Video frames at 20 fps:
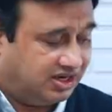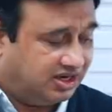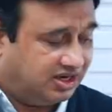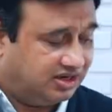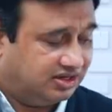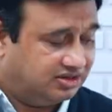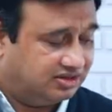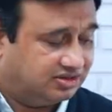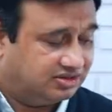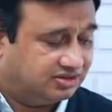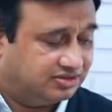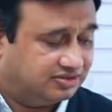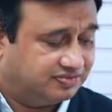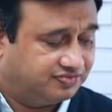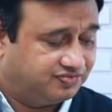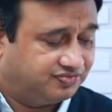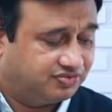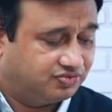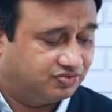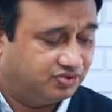and
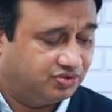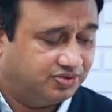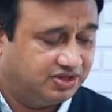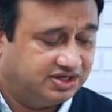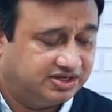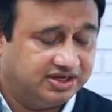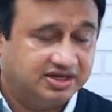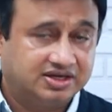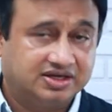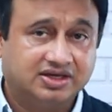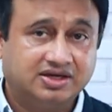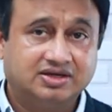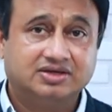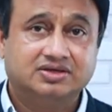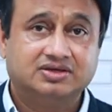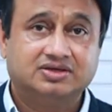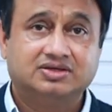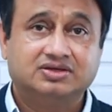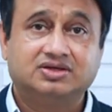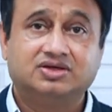we will take a
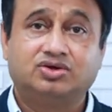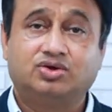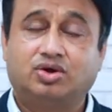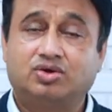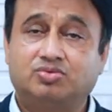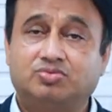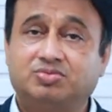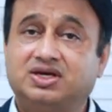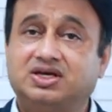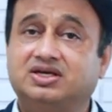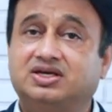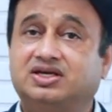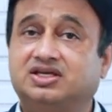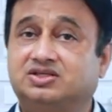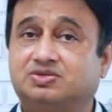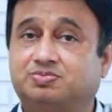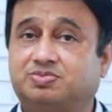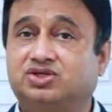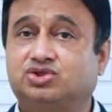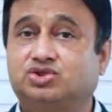normal
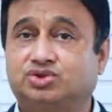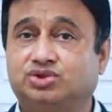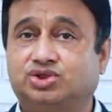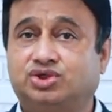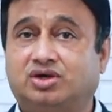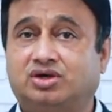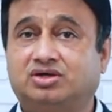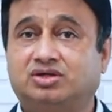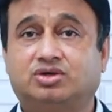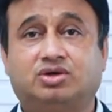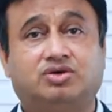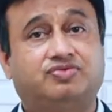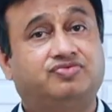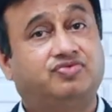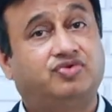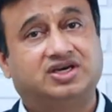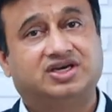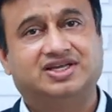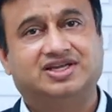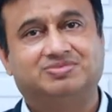espresso shot of
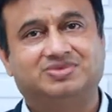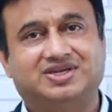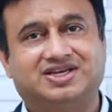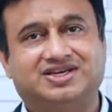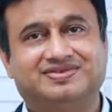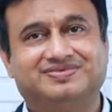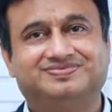40 ml.